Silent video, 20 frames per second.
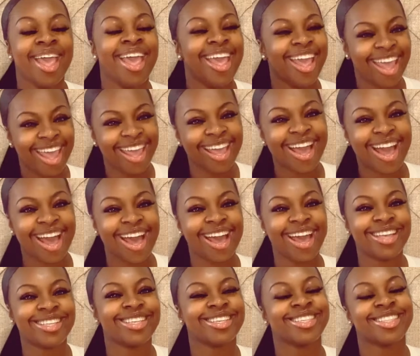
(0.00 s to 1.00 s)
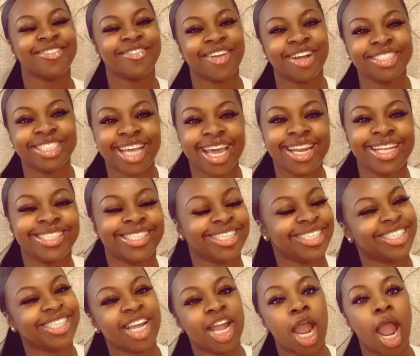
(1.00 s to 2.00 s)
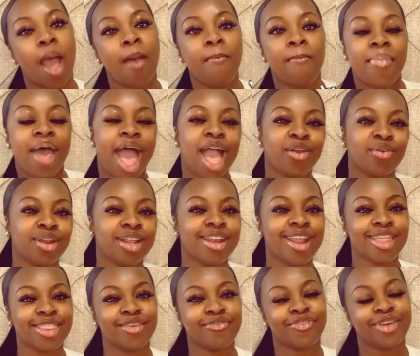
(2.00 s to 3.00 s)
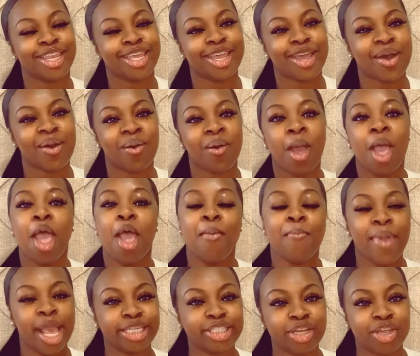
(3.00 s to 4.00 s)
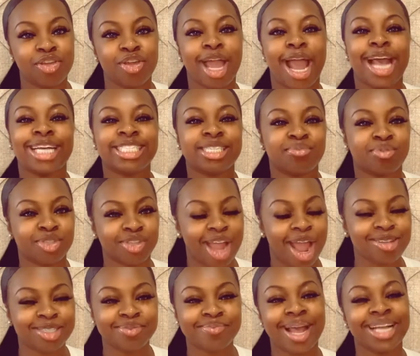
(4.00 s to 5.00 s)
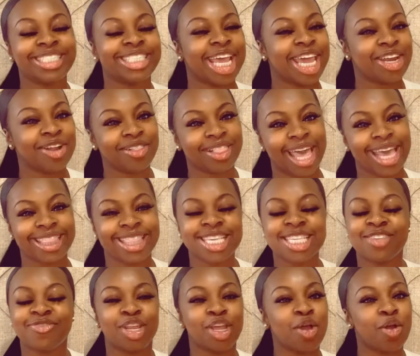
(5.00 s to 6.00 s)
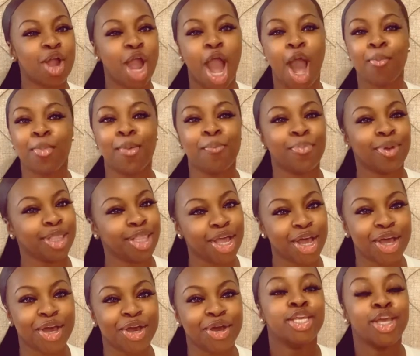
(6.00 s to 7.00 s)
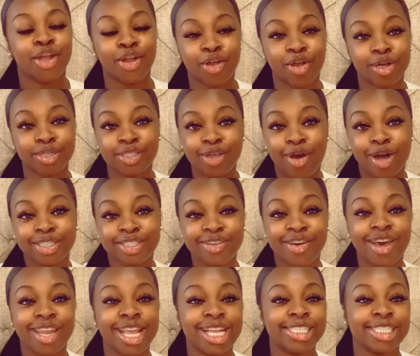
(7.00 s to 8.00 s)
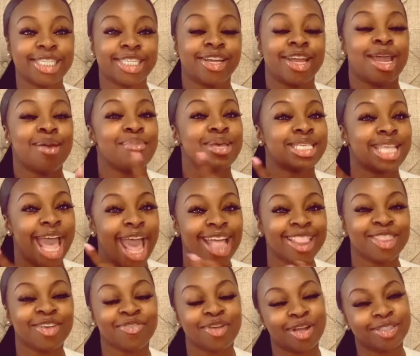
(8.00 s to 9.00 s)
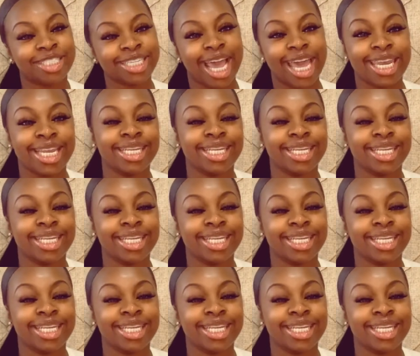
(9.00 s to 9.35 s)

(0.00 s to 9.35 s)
Hey guys, it's the Real China Sister. I'm back with another video. Make sure you guys subscribe to my channel, like this video, comment below. Your girl's also on Instagram is at the Real China